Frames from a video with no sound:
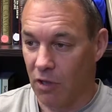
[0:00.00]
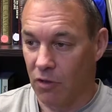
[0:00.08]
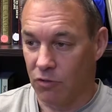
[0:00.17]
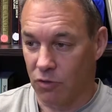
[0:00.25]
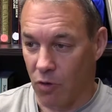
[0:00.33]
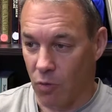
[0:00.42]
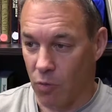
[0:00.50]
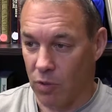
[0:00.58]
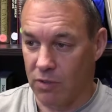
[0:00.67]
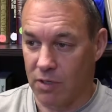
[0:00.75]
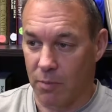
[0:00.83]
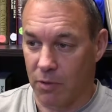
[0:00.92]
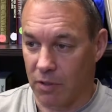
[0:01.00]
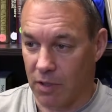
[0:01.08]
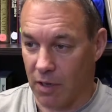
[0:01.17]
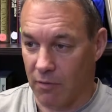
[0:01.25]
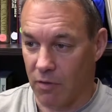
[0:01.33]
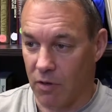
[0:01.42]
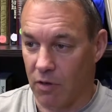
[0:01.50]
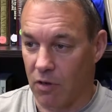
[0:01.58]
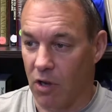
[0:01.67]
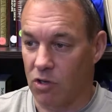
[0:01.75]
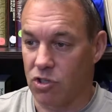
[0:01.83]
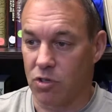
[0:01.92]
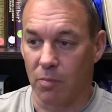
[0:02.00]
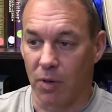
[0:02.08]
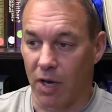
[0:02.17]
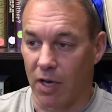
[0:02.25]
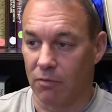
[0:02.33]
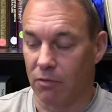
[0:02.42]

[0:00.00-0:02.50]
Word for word: So we typically have a, a Shabbat,